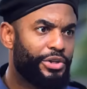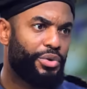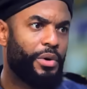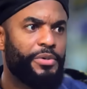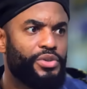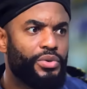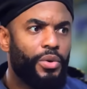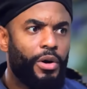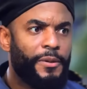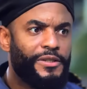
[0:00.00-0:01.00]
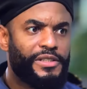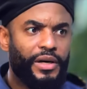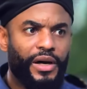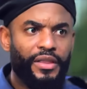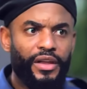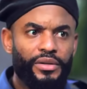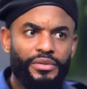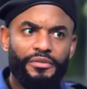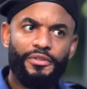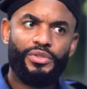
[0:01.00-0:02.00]
But do you want me to go up and tell her that
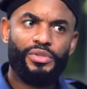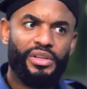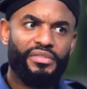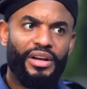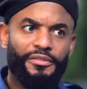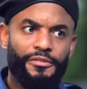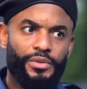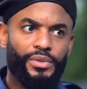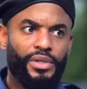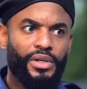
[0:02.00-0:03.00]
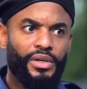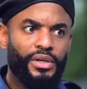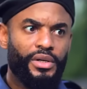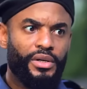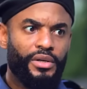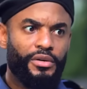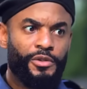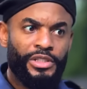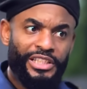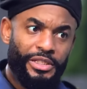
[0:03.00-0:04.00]
you refuse to give her food?
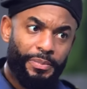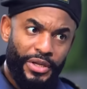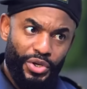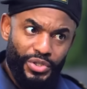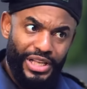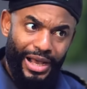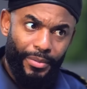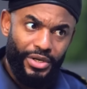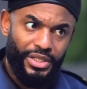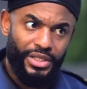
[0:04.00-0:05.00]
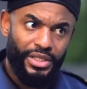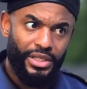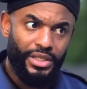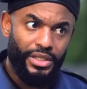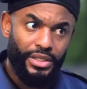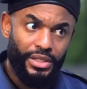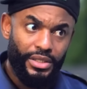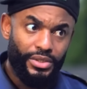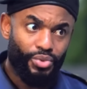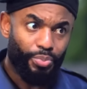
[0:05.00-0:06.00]
Food that she used her money
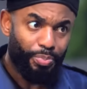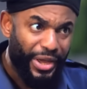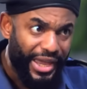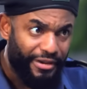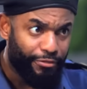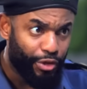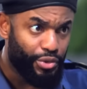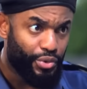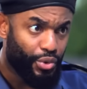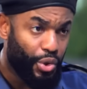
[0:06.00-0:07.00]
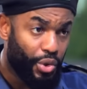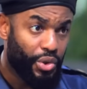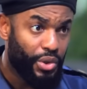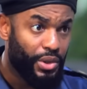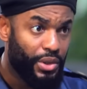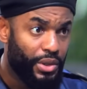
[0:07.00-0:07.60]
to pay for you to cook.